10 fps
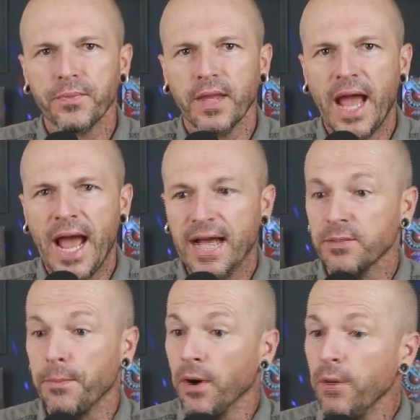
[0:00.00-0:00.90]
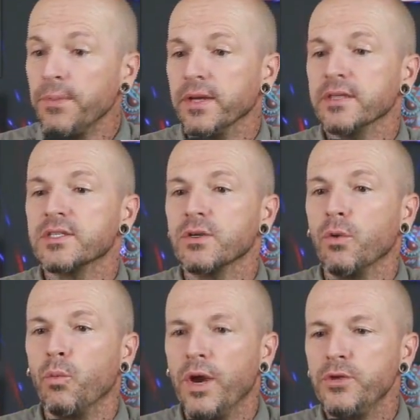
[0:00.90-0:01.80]
has a purpose
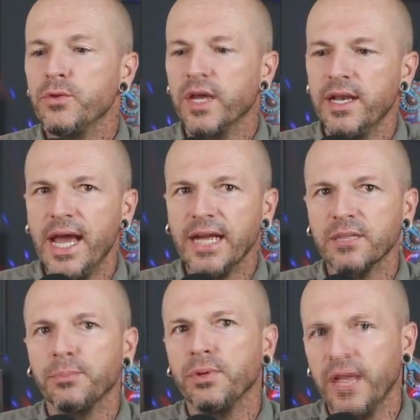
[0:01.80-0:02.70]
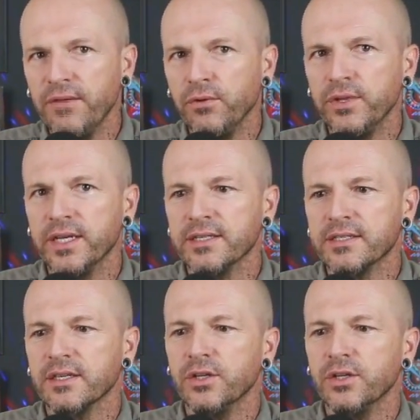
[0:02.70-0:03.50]
when you connect playfulness